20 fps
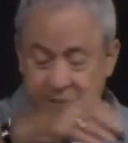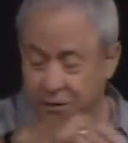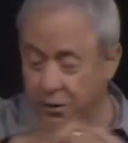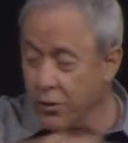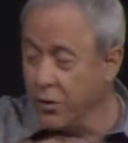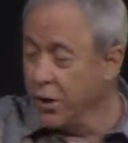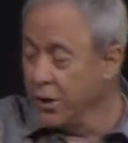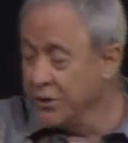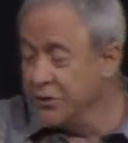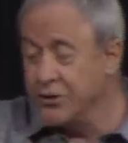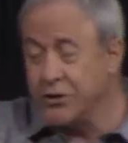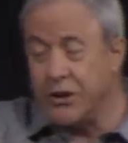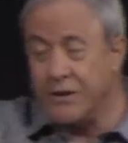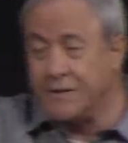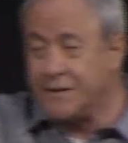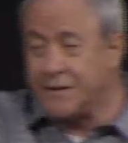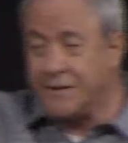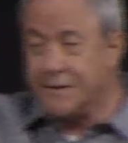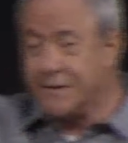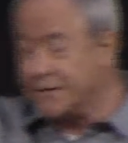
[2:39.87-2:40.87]
So
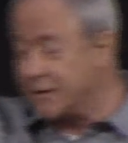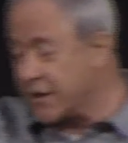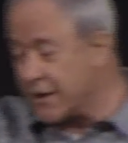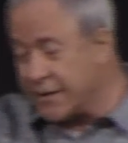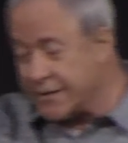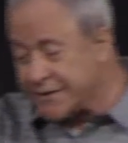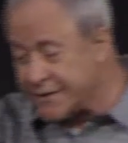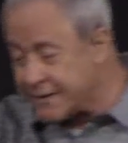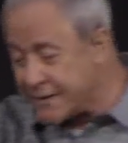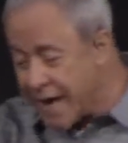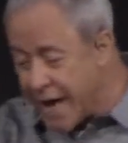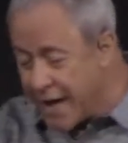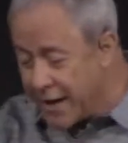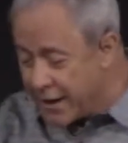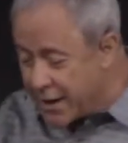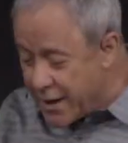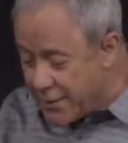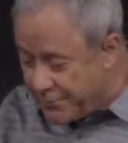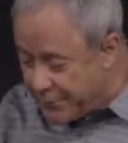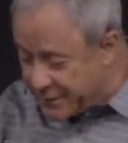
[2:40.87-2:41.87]
Jesus is going to
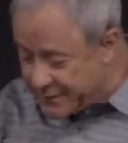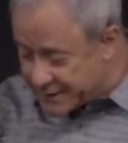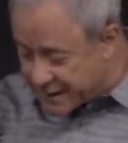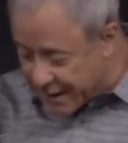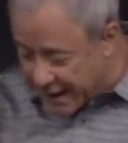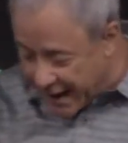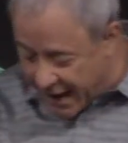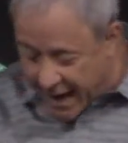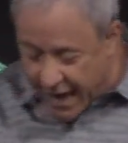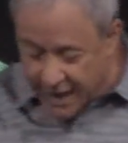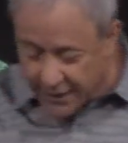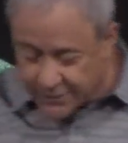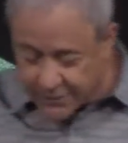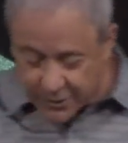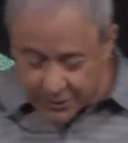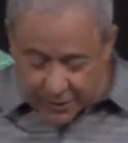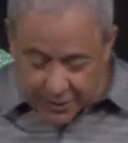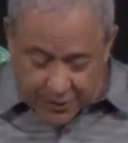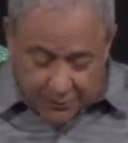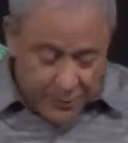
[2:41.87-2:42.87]
stand up, he's going to
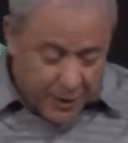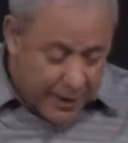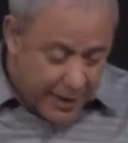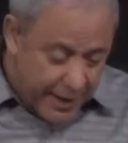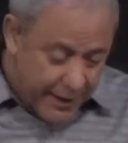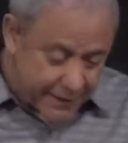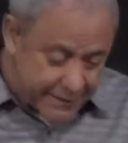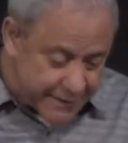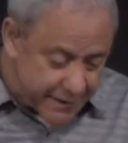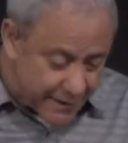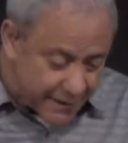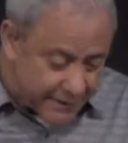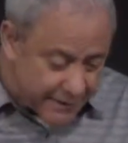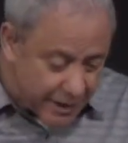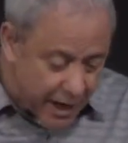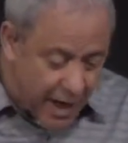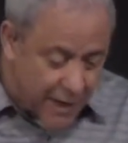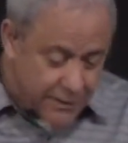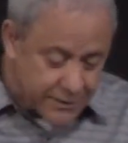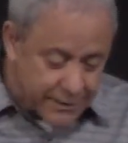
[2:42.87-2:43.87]
answer them, he's going
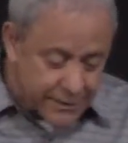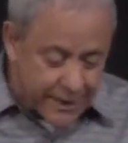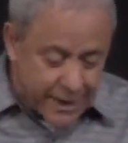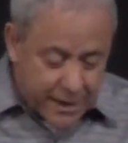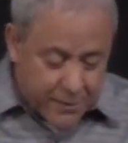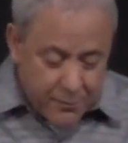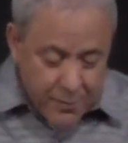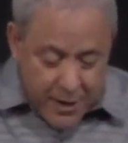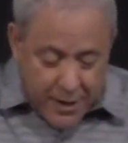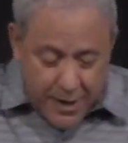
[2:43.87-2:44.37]
to talk to them.